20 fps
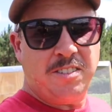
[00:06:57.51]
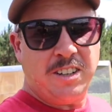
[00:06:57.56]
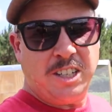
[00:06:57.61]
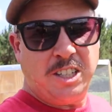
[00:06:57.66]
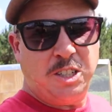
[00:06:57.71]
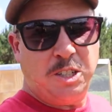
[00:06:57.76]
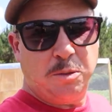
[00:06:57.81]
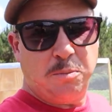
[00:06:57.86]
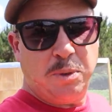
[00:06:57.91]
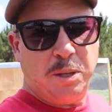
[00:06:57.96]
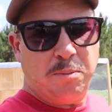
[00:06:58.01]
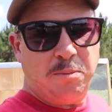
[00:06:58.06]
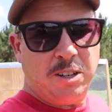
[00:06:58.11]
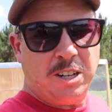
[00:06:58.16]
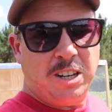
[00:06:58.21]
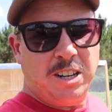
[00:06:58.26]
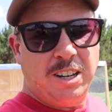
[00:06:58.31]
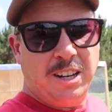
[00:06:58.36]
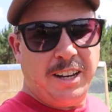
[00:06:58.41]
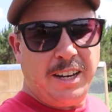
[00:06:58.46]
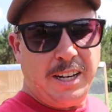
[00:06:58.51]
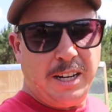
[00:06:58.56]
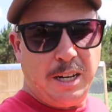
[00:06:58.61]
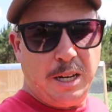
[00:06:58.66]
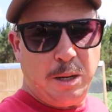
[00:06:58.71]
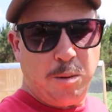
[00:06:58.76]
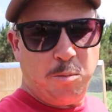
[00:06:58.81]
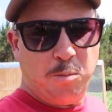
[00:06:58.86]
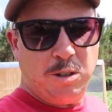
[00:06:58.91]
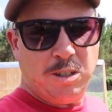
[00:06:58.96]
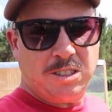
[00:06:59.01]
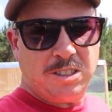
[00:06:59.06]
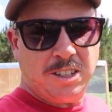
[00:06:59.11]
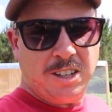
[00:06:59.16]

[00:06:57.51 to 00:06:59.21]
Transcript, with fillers: They should be able to clean up what's